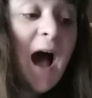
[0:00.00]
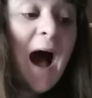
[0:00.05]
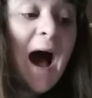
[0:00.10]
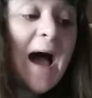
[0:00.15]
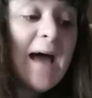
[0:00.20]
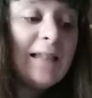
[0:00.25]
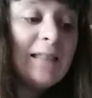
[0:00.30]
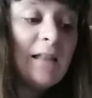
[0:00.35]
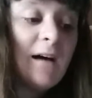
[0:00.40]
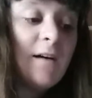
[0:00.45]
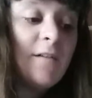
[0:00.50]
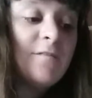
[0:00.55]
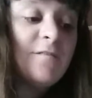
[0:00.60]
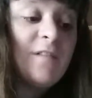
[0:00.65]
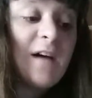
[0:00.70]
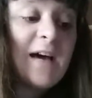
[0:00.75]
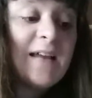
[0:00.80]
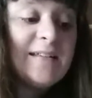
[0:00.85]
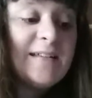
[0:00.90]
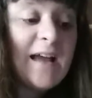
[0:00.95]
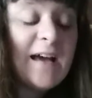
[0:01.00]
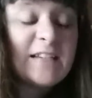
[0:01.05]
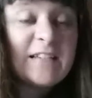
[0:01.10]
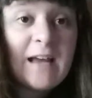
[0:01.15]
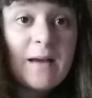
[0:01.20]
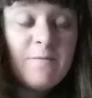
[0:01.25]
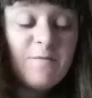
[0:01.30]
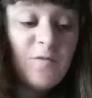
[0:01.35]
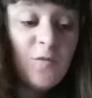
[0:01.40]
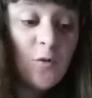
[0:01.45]
I love and yet
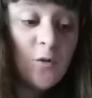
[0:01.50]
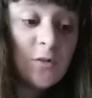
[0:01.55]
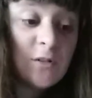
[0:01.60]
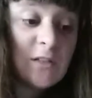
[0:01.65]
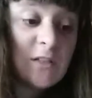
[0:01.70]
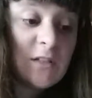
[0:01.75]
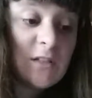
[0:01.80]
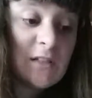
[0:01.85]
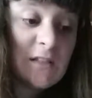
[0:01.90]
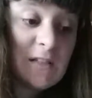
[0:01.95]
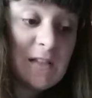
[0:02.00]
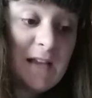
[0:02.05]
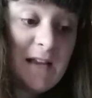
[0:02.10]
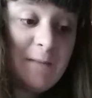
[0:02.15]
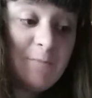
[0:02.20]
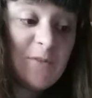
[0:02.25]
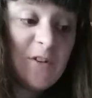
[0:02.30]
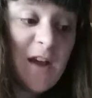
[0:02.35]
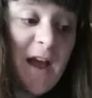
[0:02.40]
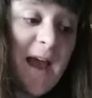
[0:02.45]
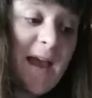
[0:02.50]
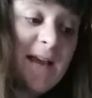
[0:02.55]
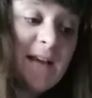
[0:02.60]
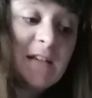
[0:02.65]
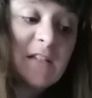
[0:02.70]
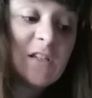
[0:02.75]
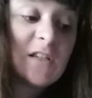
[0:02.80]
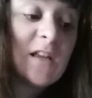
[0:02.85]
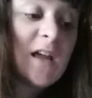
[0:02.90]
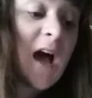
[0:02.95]
am forced to seem to
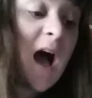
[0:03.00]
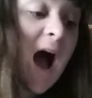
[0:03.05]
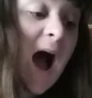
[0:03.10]
hate.